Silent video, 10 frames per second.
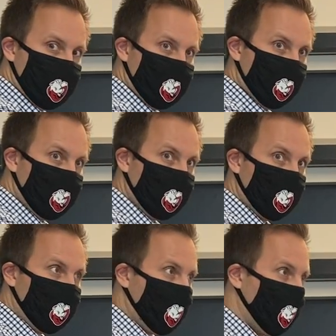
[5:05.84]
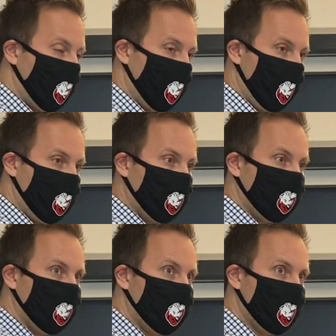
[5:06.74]
down here, we want to have
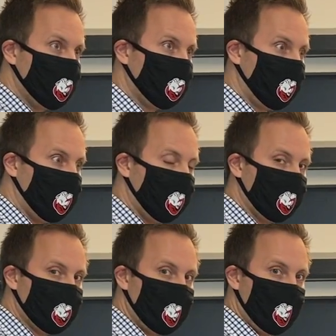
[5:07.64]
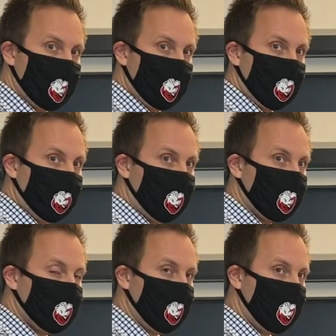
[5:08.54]
them visualize what
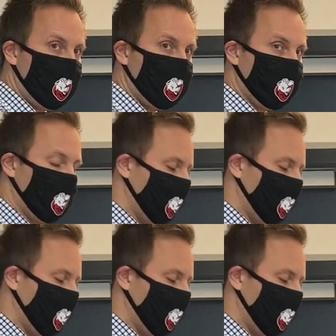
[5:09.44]
is happening.